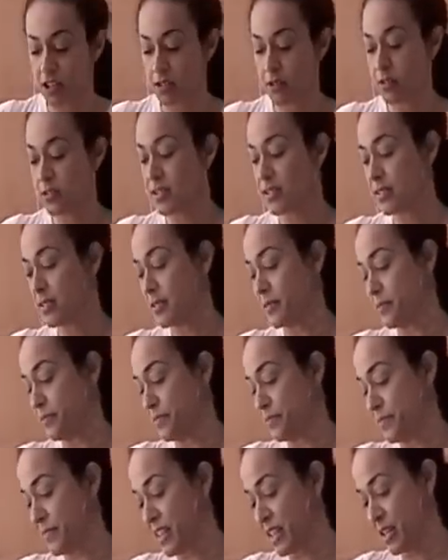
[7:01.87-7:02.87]
toast.
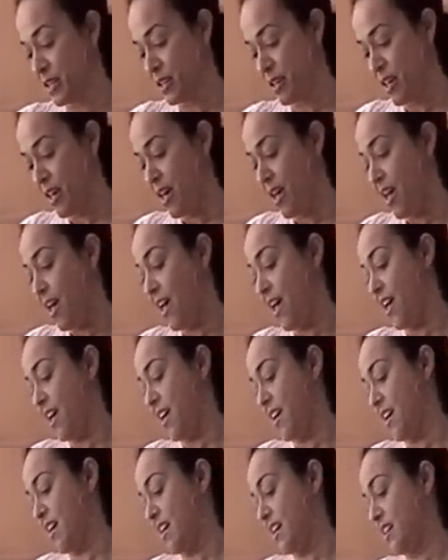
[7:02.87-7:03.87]

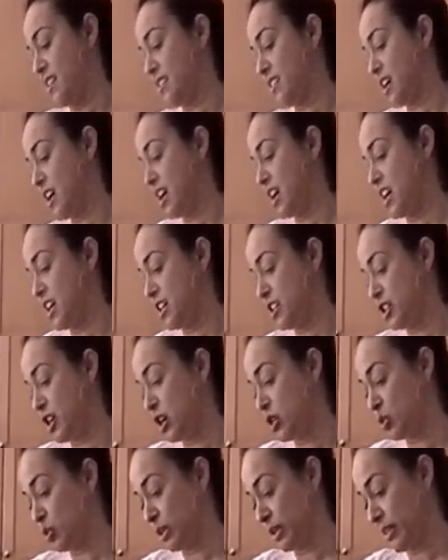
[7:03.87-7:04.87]
And
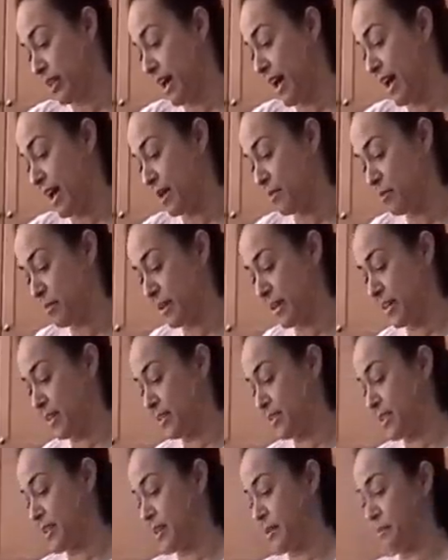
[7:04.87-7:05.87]
not only that,
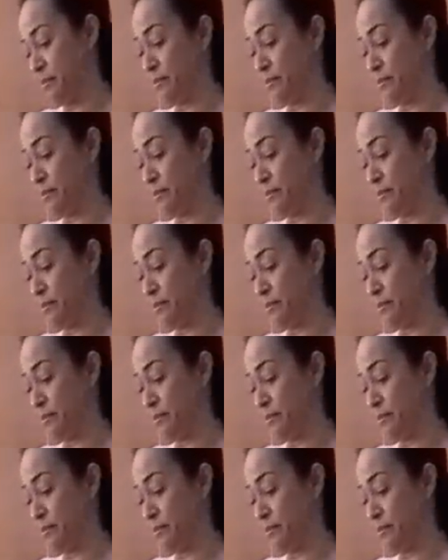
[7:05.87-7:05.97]
but